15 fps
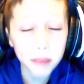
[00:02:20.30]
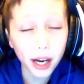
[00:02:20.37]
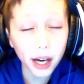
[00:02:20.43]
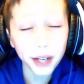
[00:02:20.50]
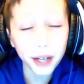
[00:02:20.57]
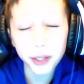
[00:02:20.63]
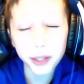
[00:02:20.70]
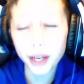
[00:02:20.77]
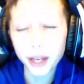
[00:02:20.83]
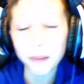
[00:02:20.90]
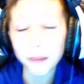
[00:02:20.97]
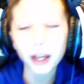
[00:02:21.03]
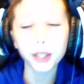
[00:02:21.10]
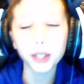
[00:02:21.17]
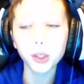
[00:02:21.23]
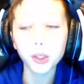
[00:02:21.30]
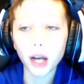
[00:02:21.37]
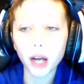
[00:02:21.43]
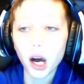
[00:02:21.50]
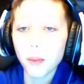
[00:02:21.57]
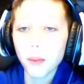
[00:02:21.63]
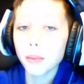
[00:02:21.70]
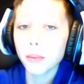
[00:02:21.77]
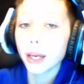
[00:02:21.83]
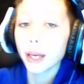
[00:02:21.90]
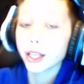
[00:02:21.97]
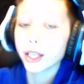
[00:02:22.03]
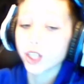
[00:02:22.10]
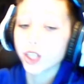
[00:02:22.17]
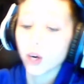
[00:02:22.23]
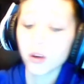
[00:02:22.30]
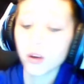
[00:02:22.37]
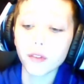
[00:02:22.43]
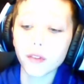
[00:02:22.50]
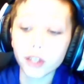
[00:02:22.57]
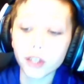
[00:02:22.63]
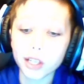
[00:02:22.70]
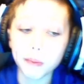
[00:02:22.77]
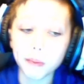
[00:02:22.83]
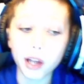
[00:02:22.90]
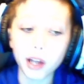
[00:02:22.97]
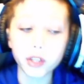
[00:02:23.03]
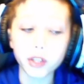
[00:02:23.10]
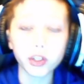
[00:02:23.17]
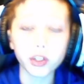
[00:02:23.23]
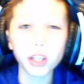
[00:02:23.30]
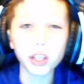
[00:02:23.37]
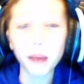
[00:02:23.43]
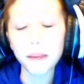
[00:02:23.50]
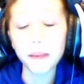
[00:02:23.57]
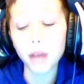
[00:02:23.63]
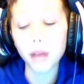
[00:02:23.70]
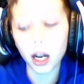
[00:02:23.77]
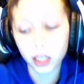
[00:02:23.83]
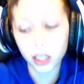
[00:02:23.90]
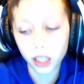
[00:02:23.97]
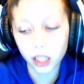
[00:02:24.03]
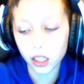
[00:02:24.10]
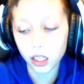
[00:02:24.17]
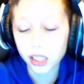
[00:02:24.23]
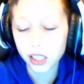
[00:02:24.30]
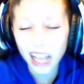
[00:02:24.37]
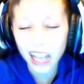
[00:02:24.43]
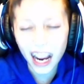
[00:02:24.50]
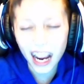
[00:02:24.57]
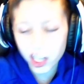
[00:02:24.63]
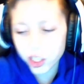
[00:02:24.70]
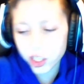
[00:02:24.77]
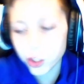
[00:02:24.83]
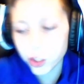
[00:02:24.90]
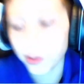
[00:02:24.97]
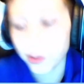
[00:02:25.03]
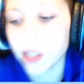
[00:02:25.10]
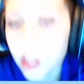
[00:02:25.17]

and I'm not gonna do, I'll put my intro for the sponsor in there, but I'm not gonna actually do it,